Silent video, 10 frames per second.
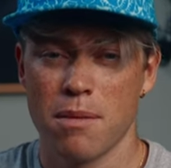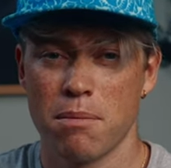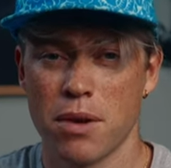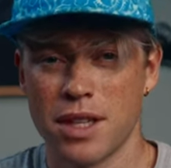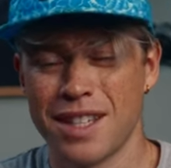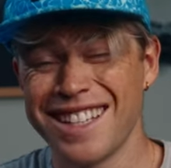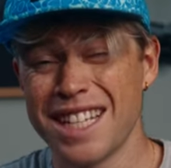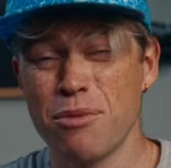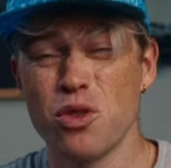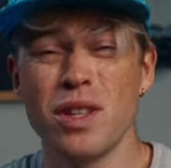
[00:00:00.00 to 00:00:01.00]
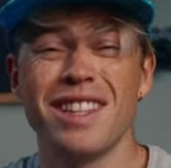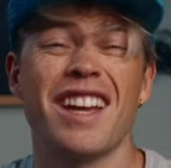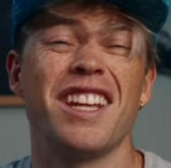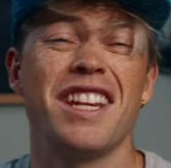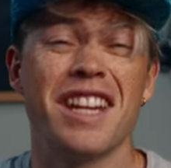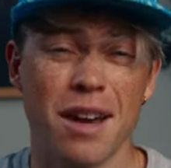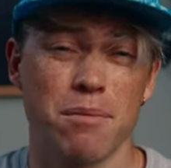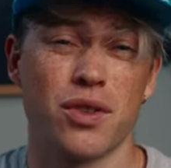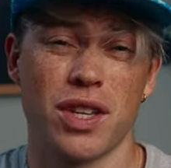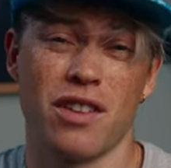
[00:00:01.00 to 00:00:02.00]
But since I'm doing
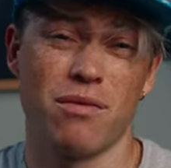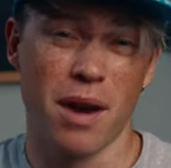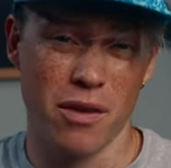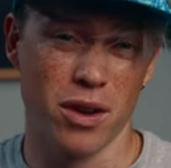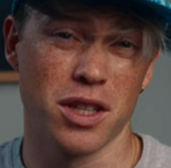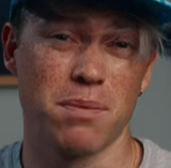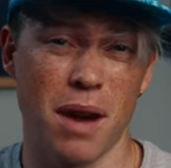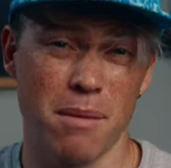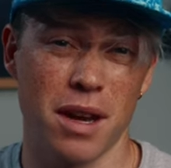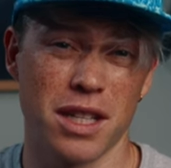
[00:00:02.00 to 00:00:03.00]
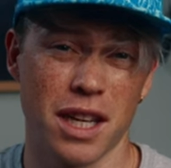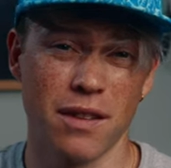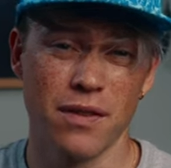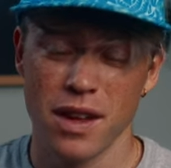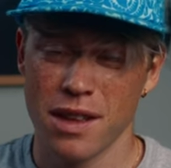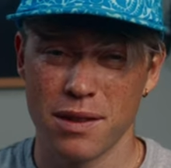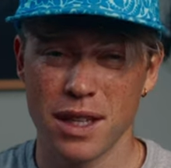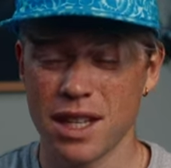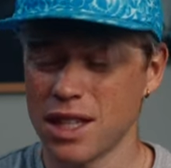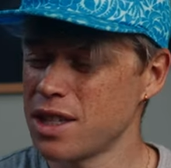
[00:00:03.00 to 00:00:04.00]
99% of my runs by myself,
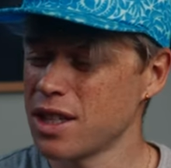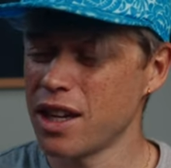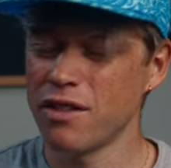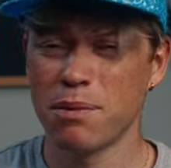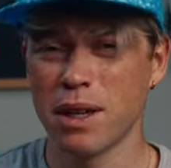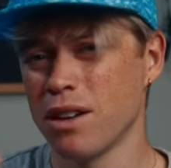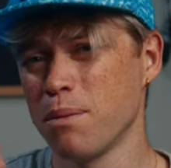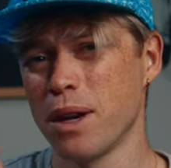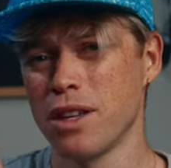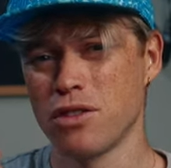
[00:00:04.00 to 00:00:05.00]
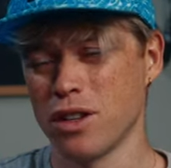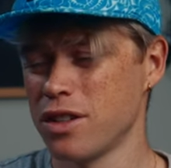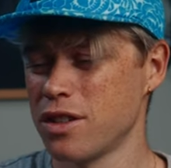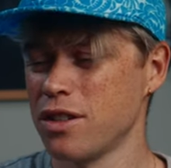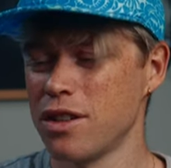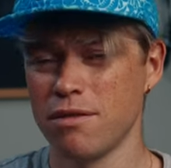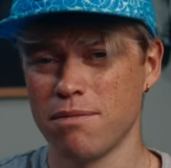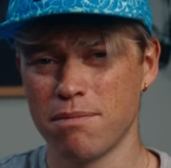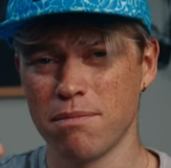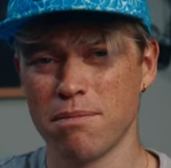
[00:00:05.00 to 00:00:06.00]
this has kind of become my trusted and
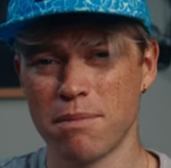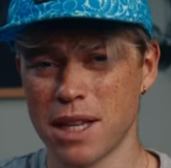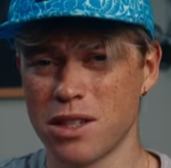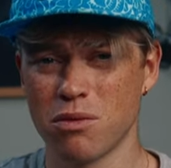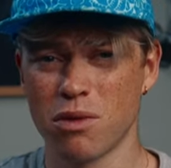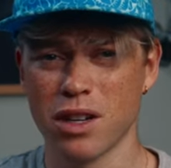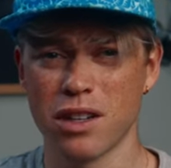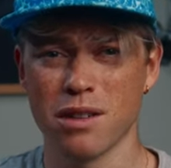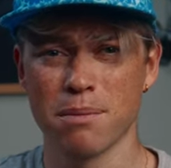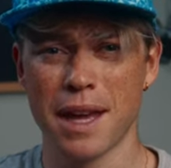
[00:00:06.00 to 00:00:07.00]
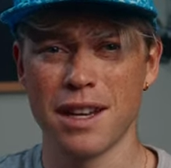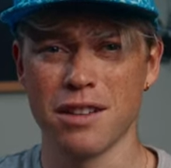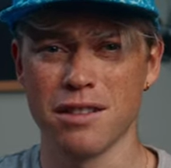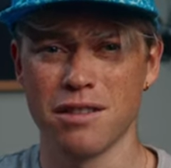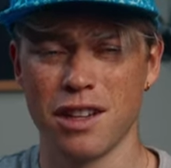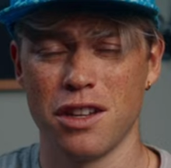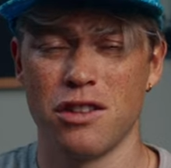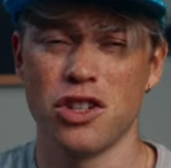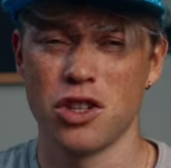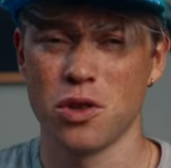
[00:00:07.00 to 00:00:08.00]
best running companion, in
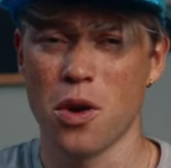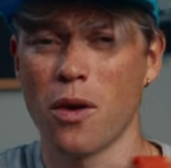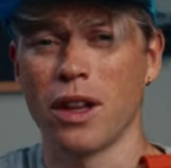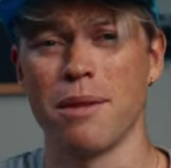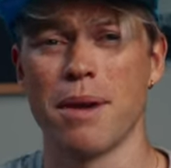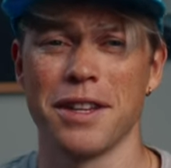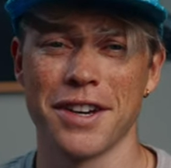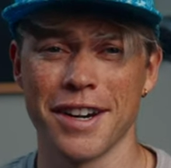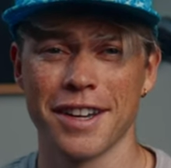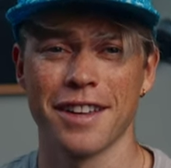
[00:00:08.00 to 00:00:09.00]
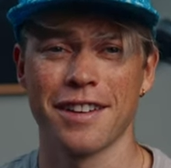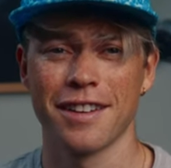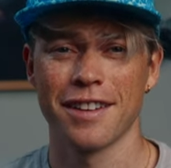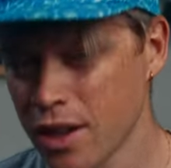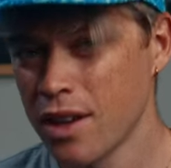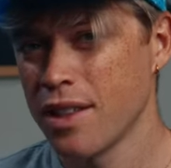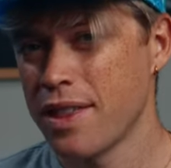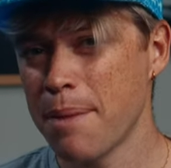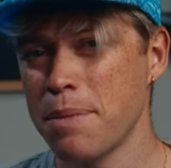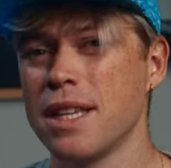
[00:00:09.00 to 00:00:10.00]
addition to Oakley, my dog.
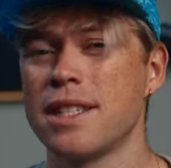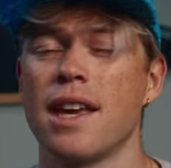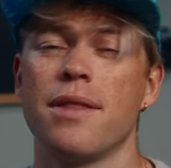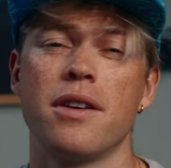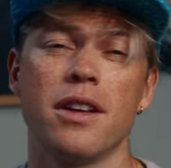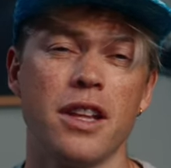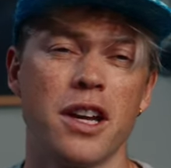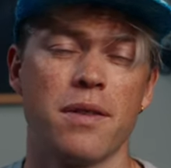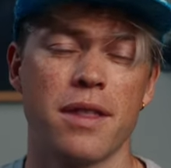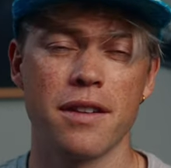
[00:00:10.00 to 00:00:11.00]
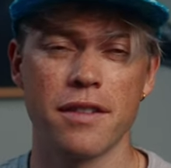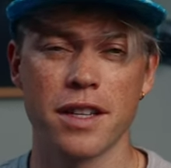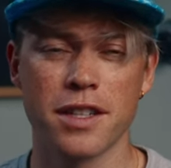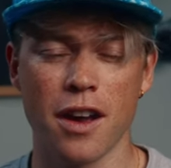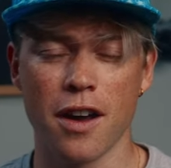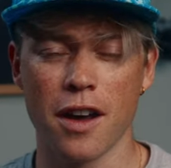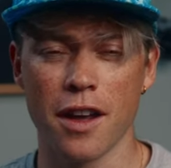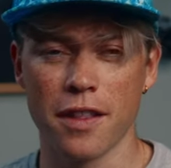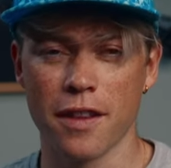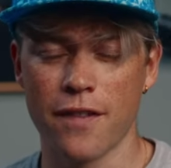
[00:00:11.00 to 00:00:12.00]
That being said, there are a lot of theories
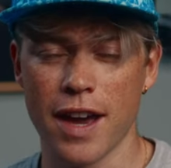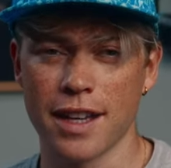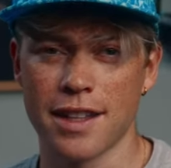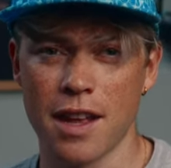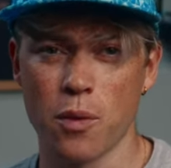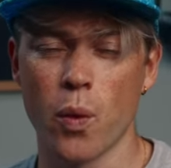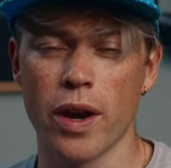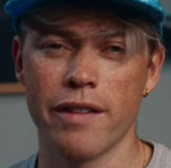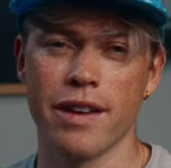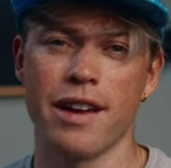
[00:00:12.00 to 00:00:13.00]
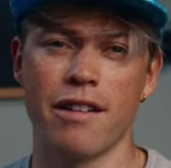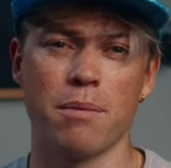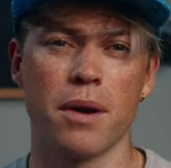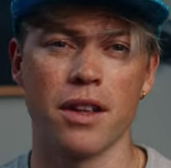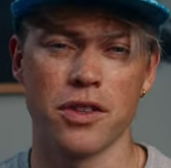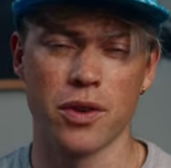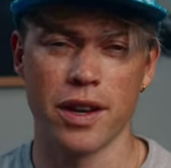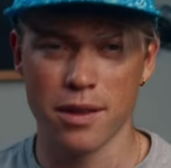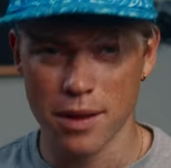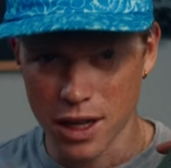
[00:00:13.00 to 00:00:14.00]
on the fact that wearing AirPods or
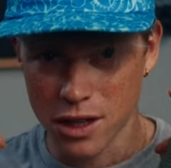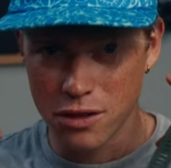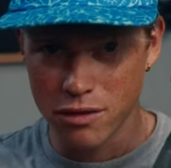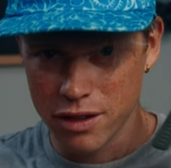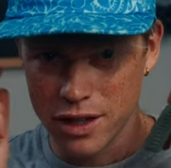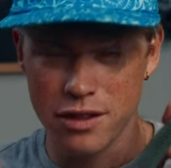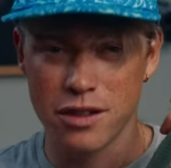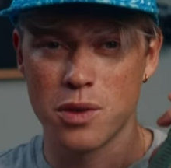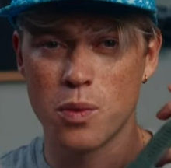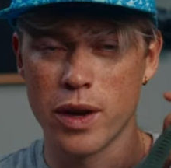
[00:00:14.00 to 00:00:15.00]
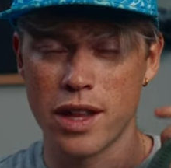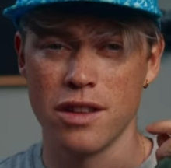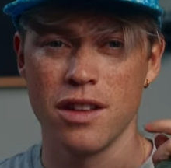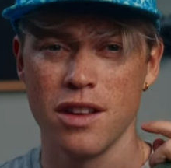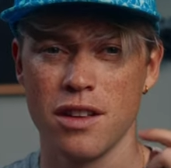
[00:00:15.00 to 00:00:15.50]
anything in your ears when